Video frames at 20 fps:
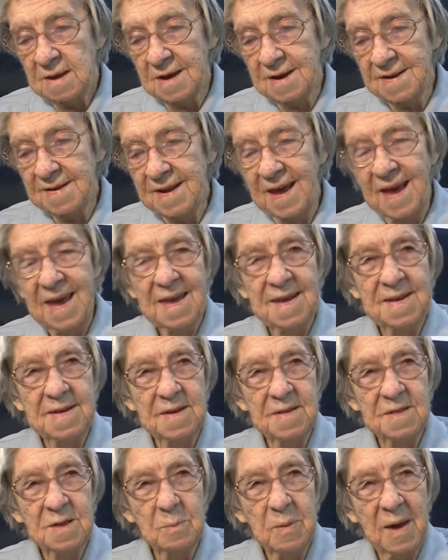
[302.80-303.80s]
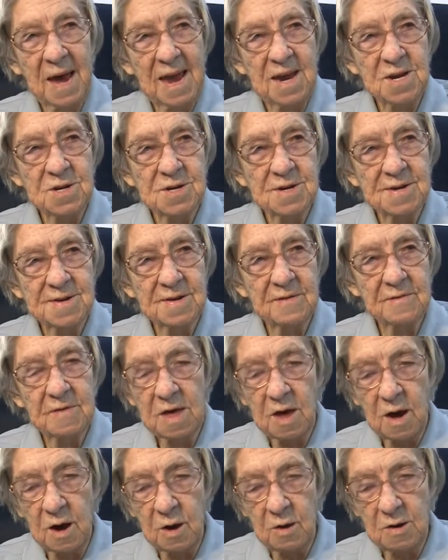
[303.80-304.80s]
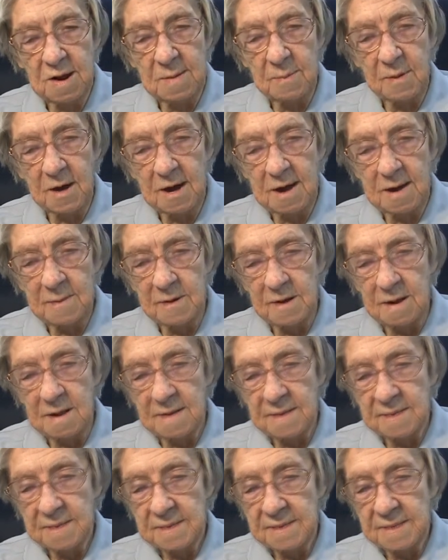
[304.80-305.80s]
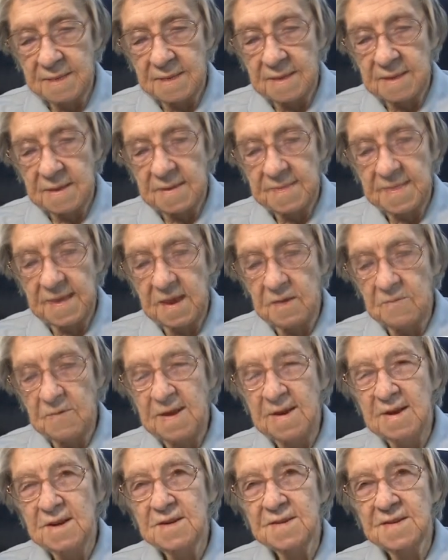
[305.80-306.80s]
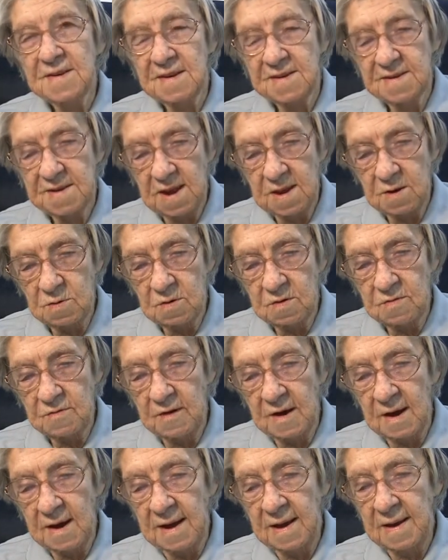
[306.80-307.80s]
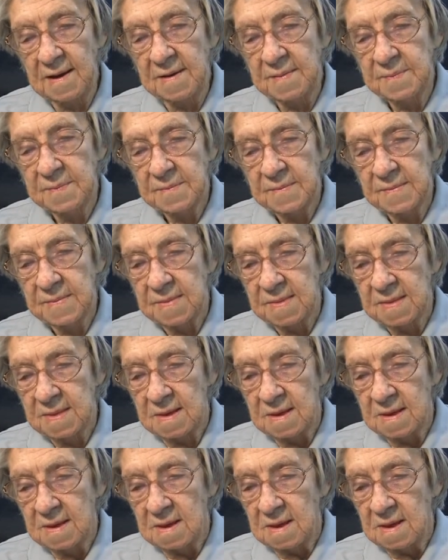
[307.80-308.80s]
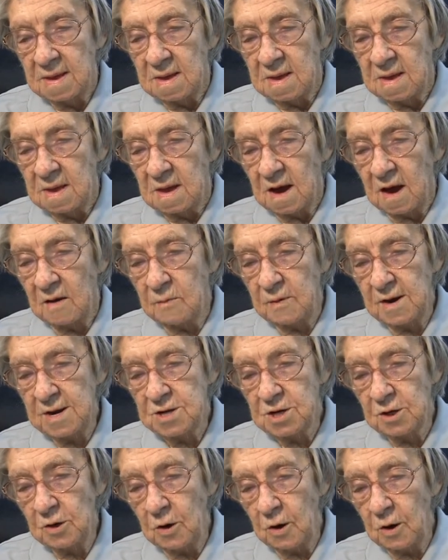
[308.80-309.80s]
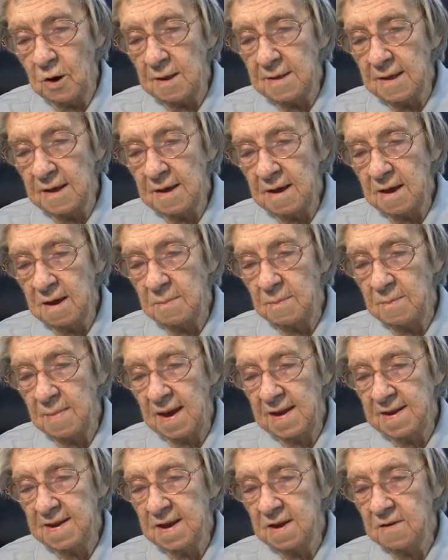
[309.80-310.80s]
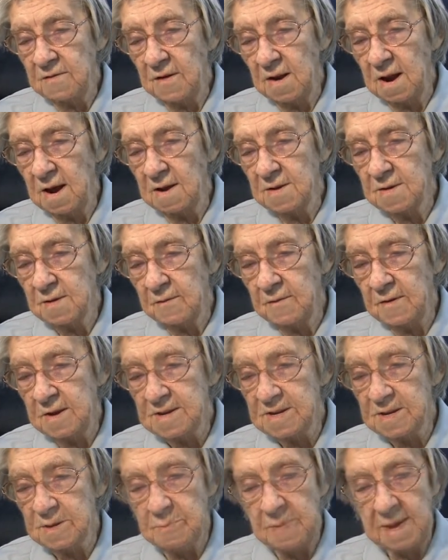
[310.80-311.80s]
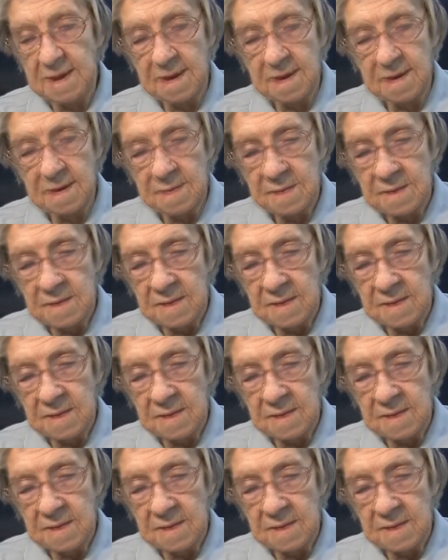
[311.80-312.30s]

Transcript: contained in the pages of the Holy Bible. Therein is the secret fire, of which all the Hermetic philosophers speak,